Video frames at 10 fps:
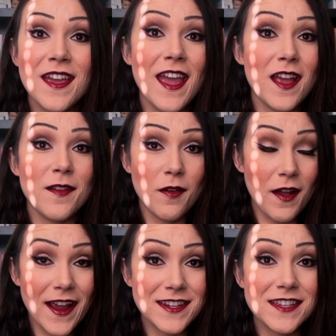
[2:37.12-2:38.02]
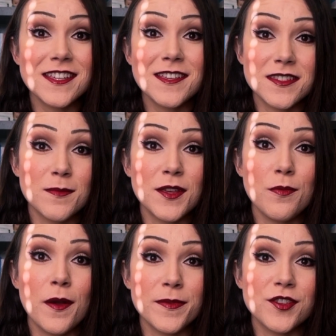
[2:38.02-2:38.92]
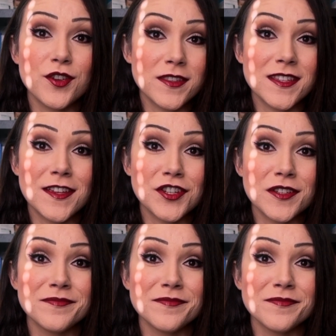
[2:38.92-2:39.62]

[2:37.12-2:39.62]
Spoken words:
and ideally, some that you pumped during the session.